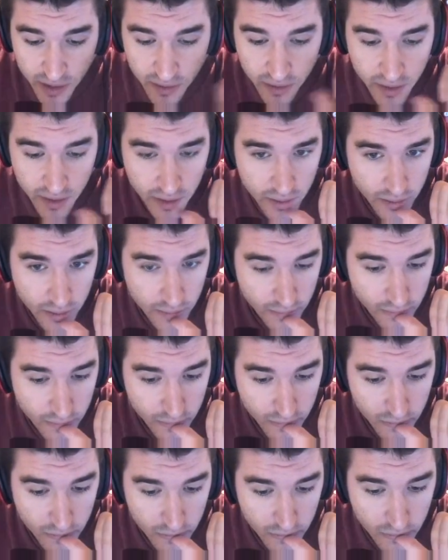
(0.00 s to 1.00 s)
Drinker.
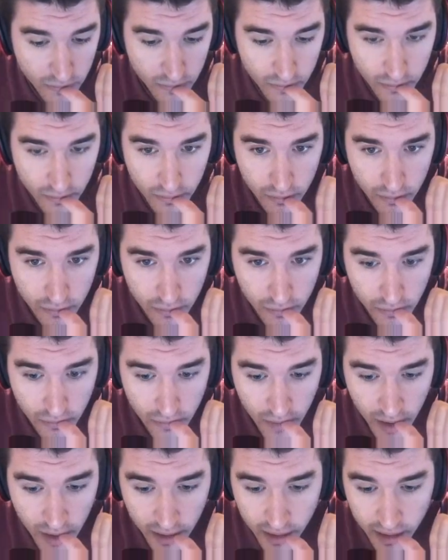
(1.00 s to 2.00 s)

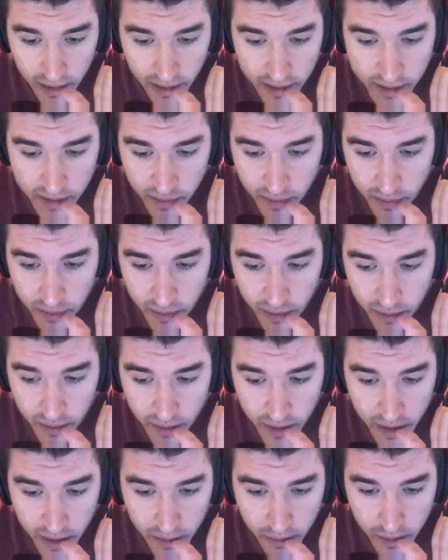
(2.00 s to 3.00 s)
I think that's what we're
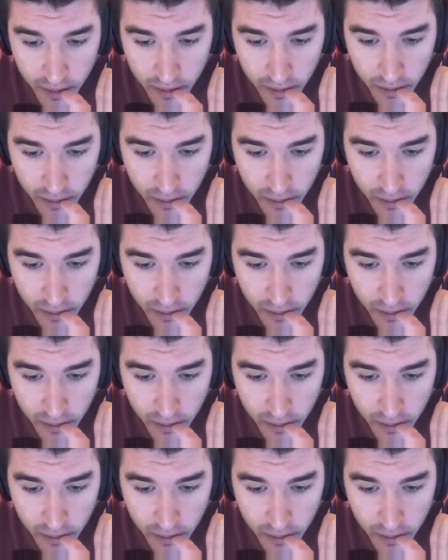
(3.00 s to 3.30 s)
doing anyway.